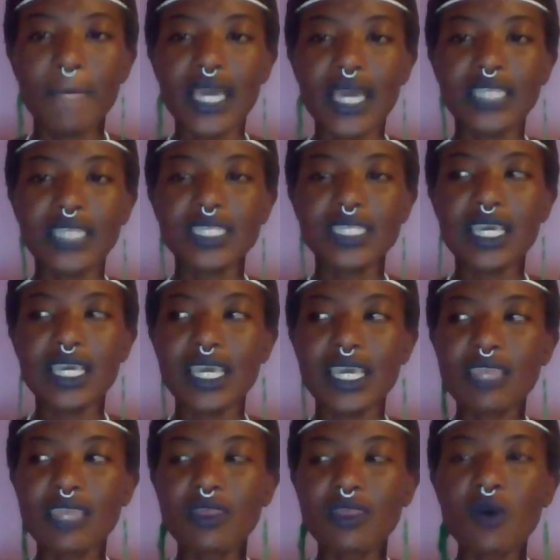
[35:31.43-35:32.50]
But
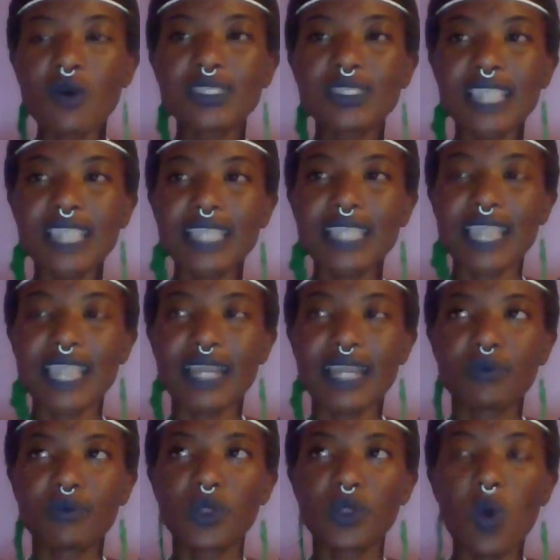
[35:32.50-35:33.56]
those things
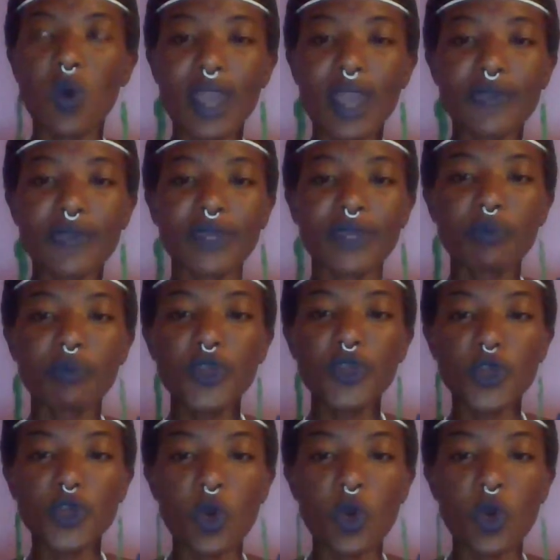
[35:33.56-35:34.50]
end up requiring